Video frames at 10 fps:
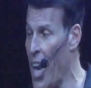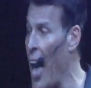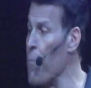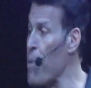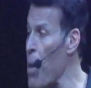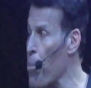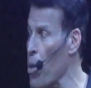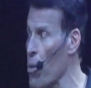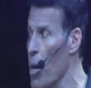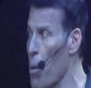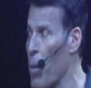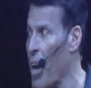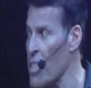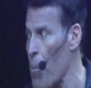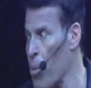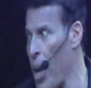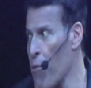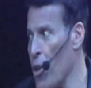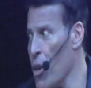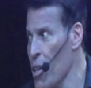And people, because I'm
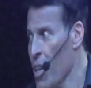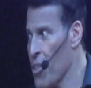playful,